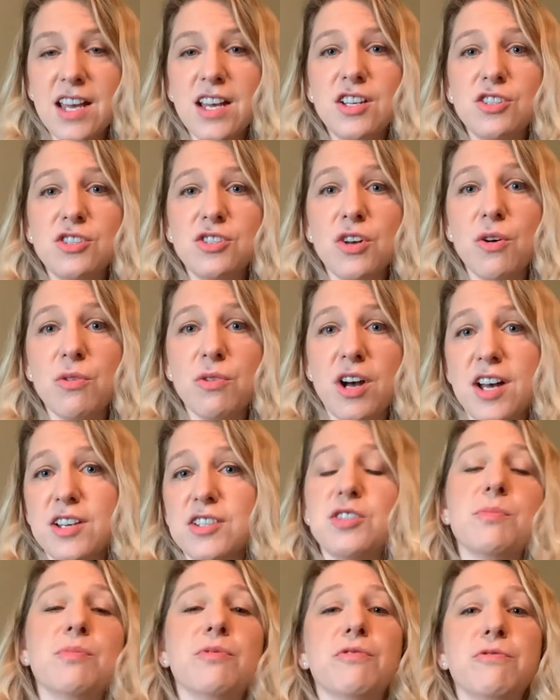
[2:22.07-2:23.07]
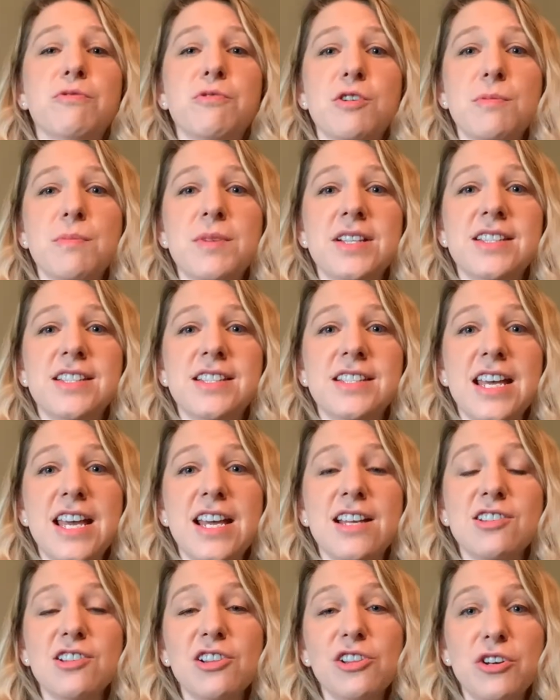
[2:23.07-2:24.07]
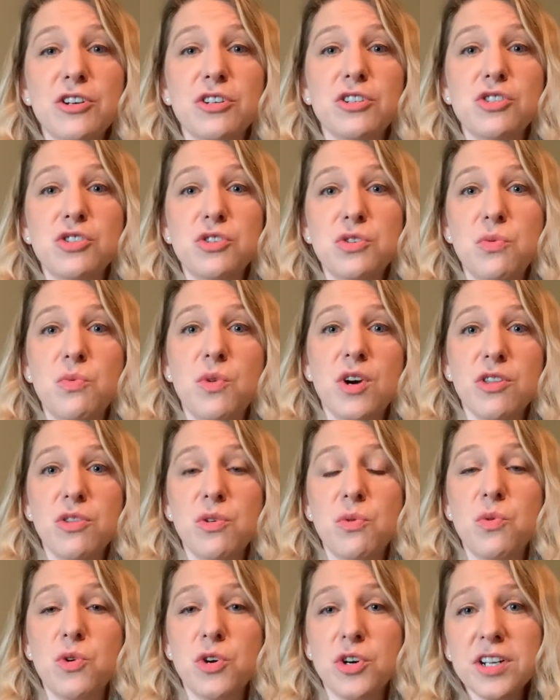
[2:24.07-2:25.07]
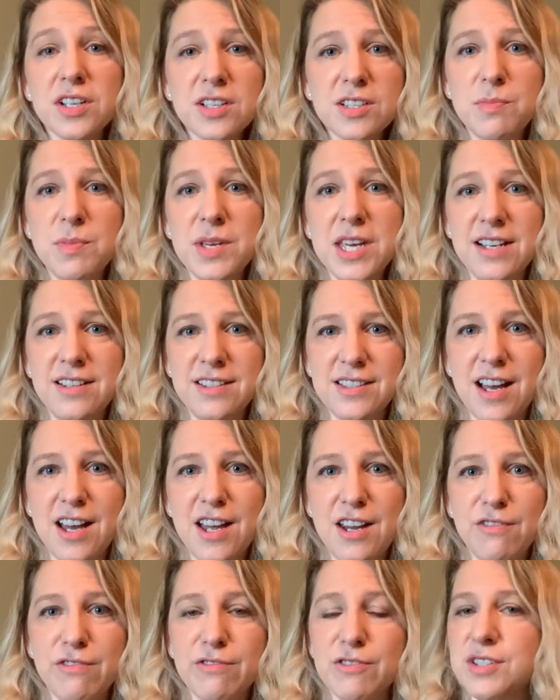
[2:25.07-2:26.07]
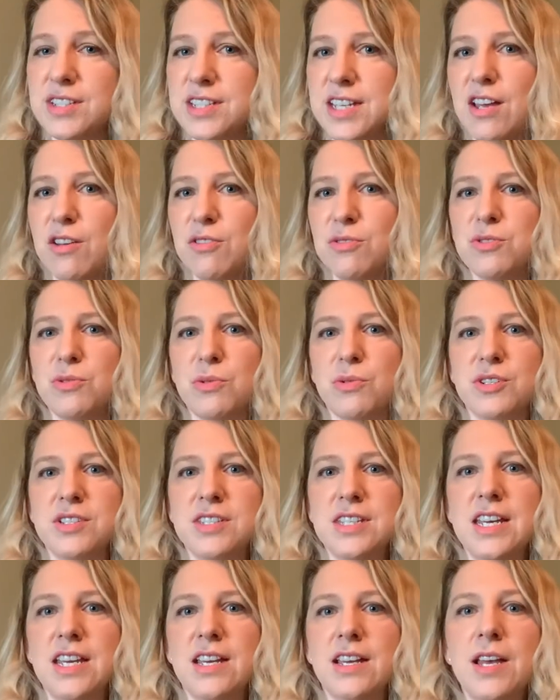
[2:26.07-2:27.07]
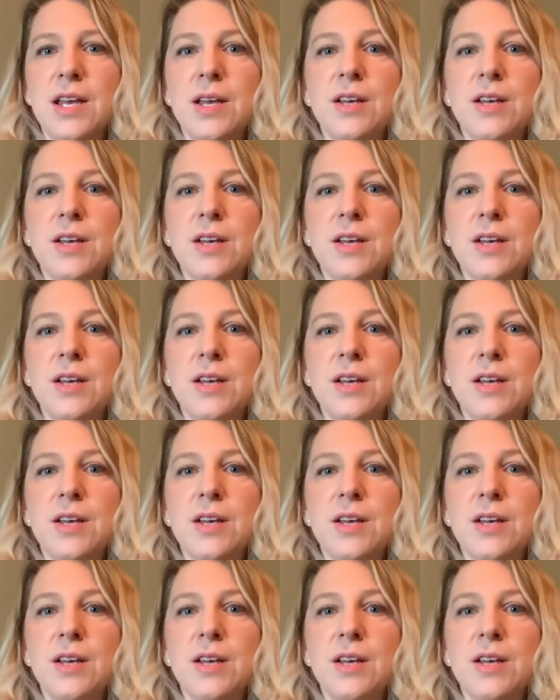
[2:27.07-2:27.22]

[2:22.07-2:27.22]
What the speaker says: So cost of performance states look to where the work is being done for sales sourcing.